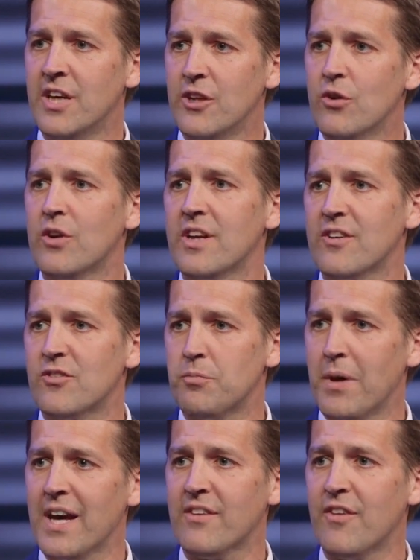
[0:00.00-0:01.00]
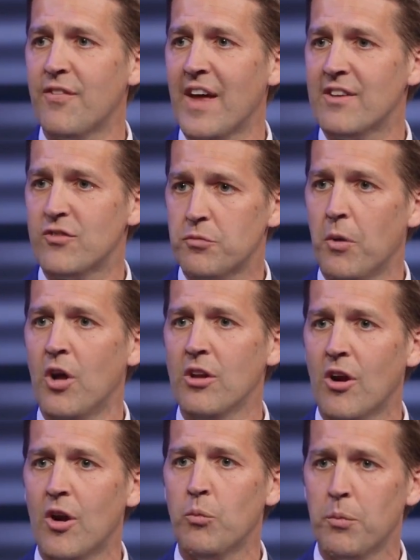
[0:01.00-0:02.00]
you can expect that that small
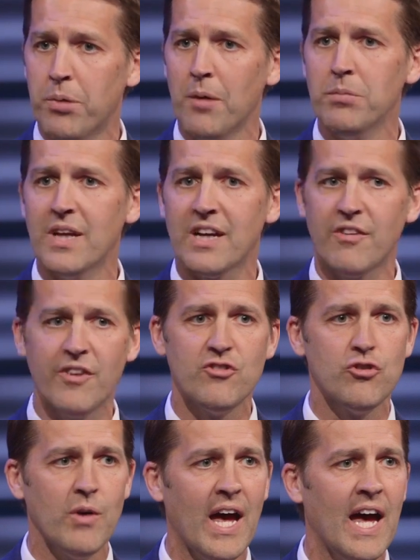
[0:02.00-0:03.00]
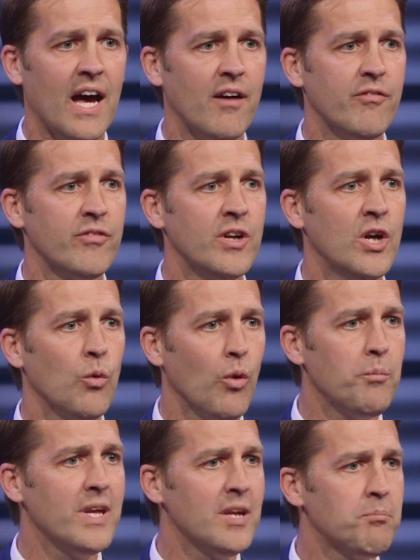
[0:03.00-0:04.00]
r republic that you have
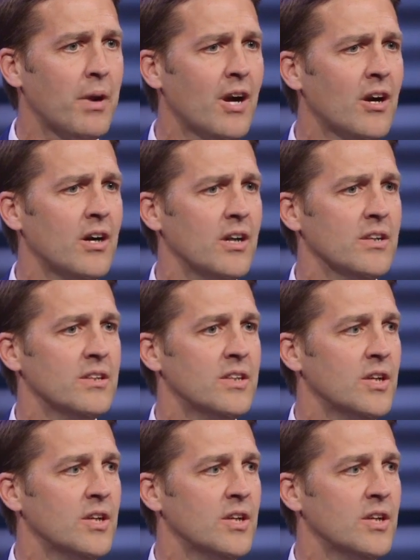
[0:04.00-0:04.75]
will be in peril,